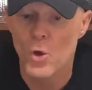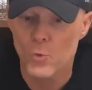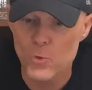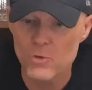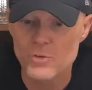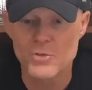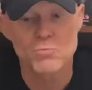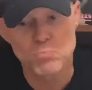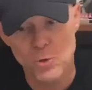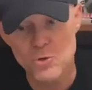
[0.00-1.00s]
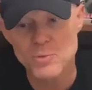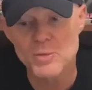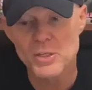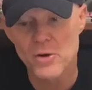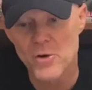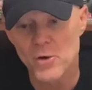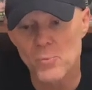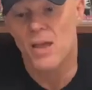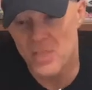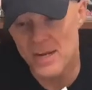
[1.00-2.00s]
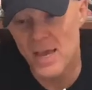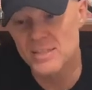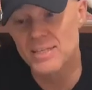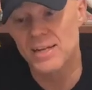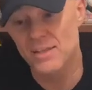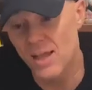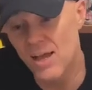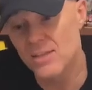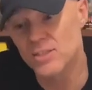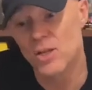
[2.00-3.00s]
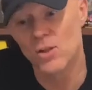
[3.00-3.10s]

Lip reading: roots blues material that has at last